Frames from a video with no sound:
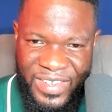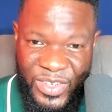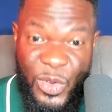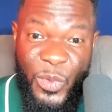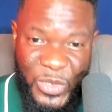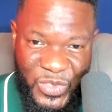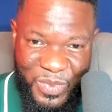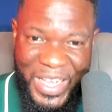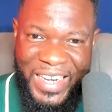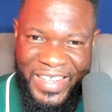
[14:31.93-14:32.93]
you will
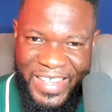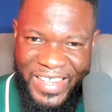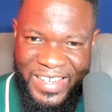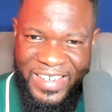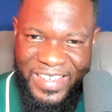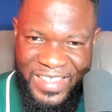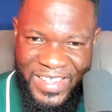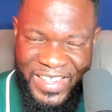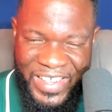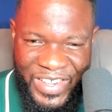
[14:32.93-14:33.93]
smile again
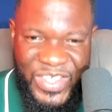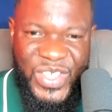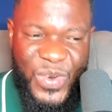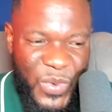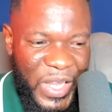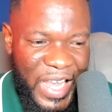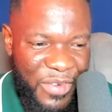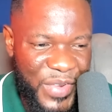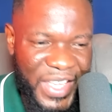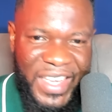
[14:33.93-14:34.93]
you will
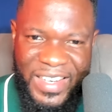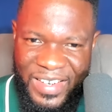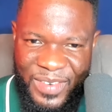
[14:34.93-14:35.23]
laugh again.